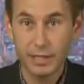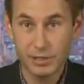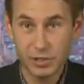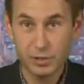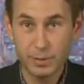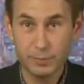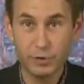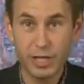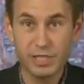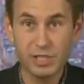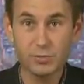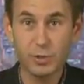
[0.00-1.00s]
Consumer
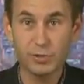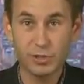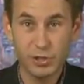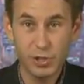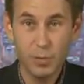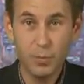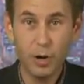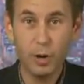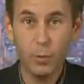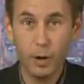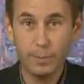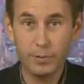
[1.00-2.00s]
prices rose
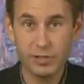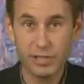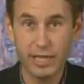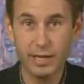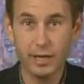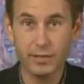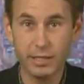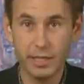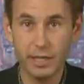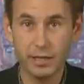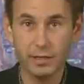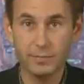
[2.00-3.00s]
2.1% on the
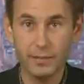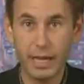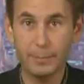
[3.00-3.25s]
year